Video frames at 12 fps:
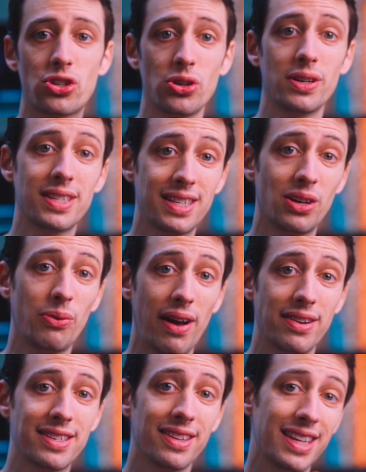sure to stick
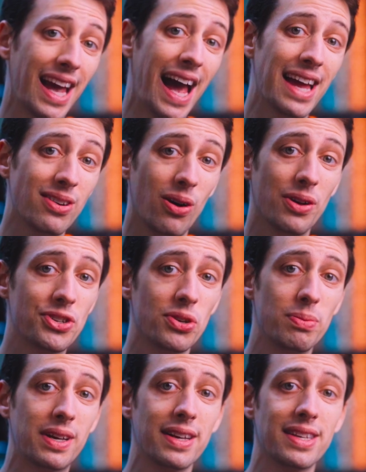around until the end
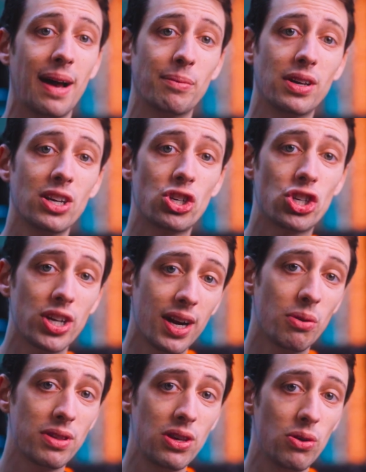also because I'm going to
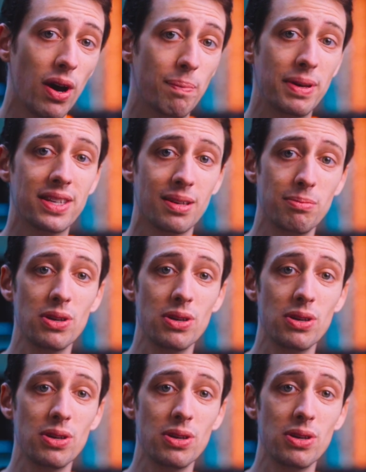share with you a piece of